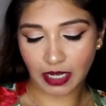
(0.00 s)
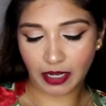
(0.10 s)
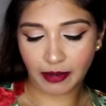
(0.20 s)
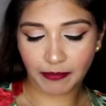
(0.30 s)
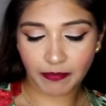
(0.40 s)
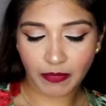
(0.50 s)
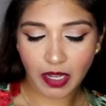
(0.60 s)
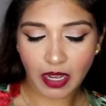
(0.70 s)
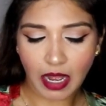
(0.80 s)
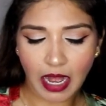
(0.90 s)

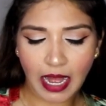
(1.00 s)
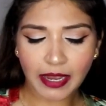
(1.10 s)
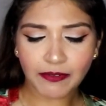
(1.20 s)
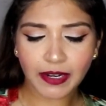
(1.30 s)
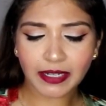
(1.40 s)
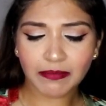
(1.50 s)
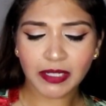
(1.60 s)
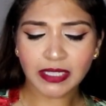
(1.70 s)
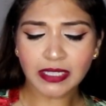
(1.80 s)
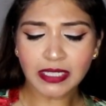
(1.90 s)
I
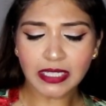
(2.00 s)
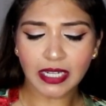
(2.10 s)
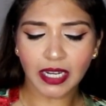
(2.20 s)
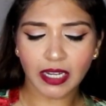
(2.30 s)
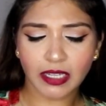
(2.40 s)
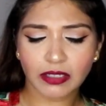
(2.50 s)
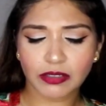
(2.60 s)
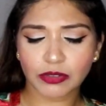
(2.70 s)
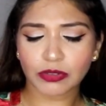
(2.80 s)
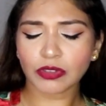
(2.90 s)
recommend
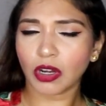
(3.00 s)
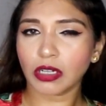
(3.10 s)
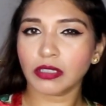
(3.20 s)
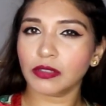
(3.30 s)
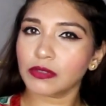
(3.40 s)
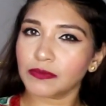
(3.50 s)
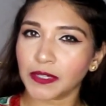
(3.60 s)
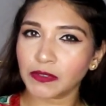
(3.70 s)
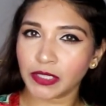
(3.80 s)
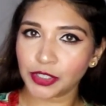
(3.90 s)
to not use a
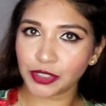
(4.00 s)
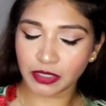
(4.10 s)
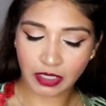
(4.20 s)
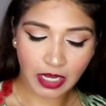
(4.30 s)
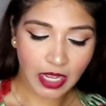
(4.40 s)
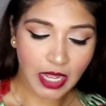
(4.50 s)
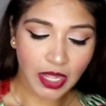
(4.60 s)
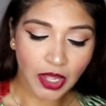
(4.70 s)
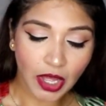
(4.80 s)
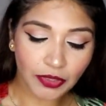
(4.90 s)
foundation.
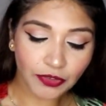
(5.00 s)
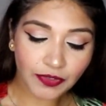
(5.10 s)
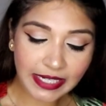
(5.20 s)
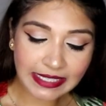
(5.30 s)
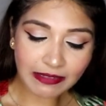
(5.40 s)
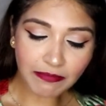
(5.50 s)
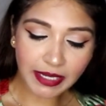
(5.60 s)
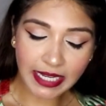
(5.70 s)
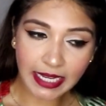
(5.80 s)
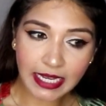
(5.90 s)
The reason
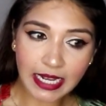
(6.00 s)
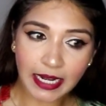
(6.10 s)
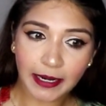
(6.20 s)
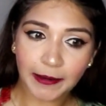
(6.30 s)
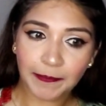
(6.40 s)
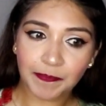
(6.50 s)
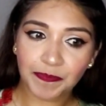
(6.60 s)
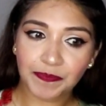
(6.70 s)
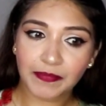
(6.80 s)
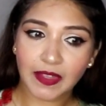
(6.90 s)
being
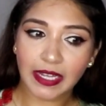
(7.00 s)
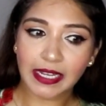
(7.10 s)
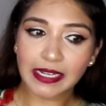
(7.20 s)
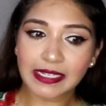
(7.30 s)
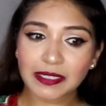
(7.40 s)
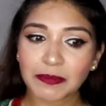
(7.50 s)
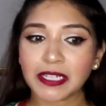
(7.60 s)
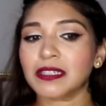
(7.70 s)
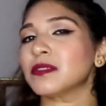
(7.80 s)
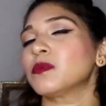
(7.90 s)
is
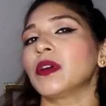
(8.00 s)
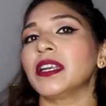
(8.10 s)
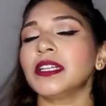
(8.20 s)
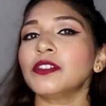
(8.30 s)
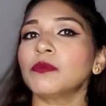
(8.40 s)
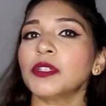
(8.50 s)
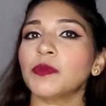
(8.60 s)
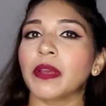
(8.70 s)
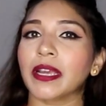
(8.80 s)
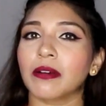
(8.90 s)
because wearing too
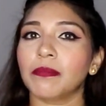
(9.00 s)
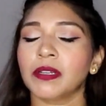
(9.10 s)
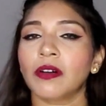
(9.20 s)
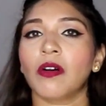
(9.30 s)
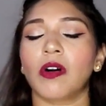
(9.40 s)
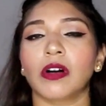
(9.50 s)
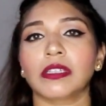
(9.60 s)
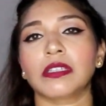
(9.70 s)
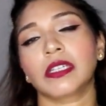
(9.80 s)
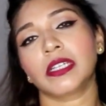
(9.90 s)
much makeup in a
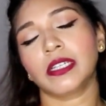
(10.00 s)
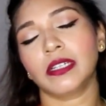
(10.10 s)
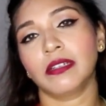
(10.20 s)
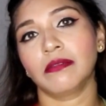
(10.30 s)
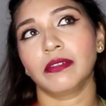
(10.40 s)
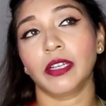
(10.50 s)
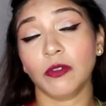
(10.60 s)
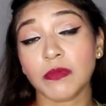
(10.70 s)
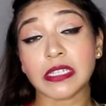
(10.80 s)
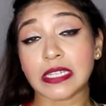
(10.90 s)
hot, sticky,
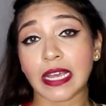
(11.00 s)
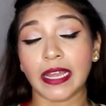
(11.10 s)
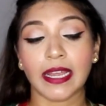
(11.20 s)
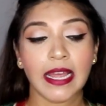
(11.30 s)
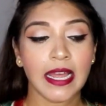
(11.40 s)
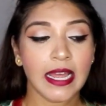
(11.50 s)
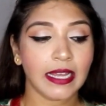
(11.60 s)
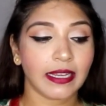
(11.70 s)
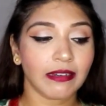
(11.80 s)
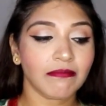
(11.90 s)
humid day
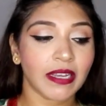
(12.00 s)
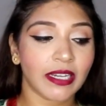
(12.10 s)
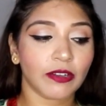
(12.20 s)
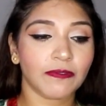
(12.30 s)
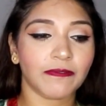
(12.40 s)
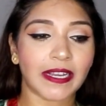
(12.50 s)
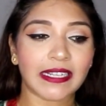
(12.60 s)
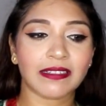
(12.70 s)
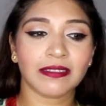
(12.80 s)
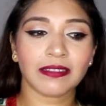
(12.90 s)
can make your
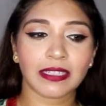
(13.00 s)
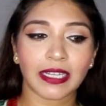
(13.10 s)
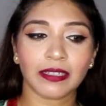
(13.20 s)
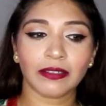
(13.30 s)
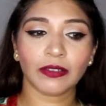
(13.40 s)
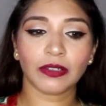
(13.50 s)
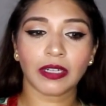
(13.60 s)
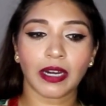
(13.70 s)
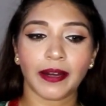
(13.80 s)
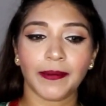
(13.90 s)
face and skin
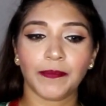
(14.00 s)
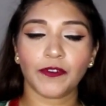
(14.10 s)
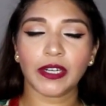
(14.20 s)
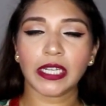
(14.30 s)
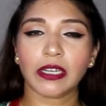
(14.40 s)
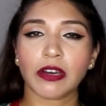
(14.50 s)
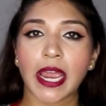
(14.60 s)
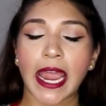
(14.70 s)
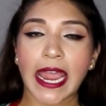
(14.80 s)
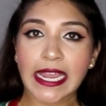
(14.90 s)
look really
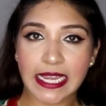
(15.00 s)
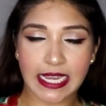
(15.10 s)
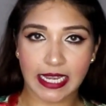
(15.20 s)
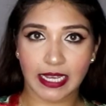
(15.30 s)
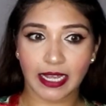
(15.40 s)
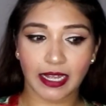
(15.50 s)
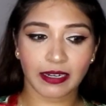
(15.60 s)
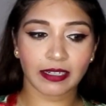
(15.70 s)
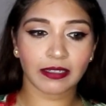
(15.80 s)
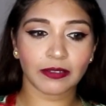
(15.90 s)
cakey,
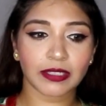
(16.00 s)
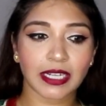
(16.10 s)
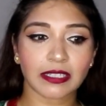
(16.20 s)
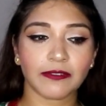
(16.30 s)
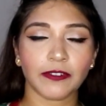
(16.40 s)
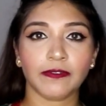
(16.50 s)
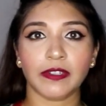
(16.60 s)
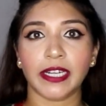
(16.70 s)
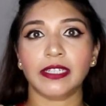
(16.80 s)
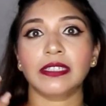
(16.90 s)
and it looks as if you've
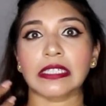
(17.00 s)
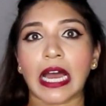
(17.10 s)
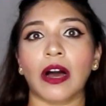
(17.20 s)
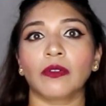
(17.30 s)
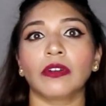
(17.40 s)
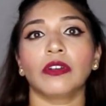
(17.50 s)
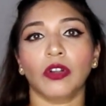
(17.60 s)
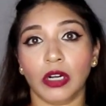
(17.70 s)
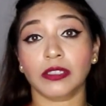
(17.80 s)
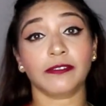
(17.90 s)
layered down a
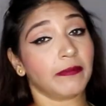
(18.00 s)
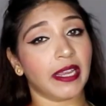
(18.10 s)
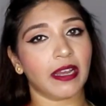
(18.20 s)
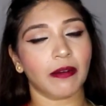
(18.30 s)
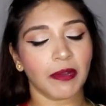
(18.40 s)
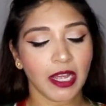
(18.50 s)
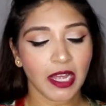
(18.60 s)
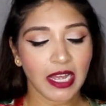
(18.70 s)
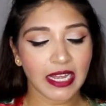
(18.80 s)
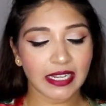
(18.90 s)
lot of makeup.
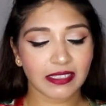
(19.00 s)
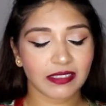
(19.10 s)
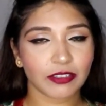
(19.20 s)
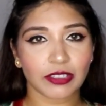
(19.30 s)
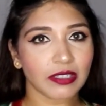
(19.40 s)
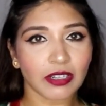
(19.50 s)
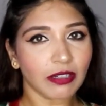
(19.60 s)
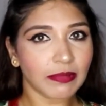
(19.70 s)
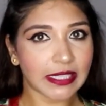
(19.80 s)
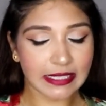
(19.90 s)
It's just
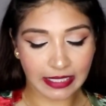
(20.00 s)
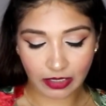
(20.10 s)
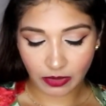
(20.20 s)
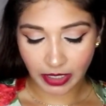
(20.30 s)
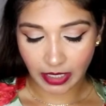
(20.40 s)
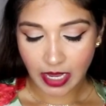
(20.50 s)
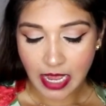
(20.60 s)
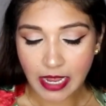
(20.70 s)
not pleasing looking.